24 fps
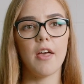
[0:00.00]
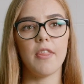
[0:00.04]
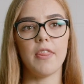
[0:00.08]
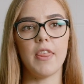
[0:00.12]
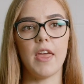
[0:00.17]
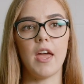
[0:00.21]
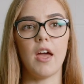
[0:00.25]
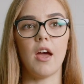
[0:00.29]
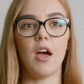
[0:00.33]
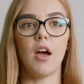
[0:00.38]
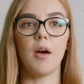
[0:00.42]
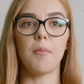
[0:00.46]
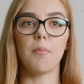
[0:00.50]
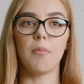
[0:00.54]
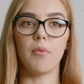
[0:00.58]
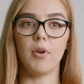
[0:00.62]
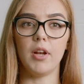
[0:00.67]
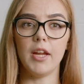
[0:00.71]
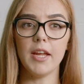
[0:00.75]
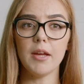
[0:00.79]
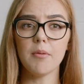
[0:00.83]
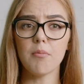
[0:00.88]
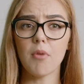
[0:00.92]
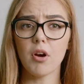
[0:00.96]
the
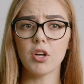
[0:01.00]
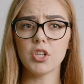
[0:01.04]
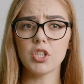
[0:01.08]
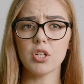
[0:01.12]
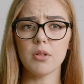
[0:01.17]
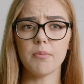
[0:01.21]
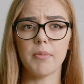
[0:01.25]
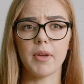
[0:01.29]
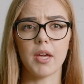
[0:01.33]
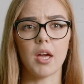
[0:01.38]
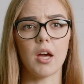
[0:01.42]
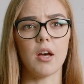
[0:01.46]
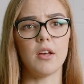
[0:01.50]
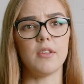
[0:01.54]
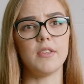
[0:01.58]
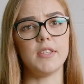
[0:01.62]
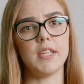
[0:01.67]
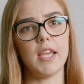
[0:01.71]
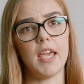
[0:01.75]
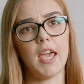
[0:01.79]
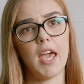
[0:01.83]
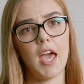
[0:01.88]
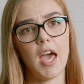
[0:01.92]
League Marshal because they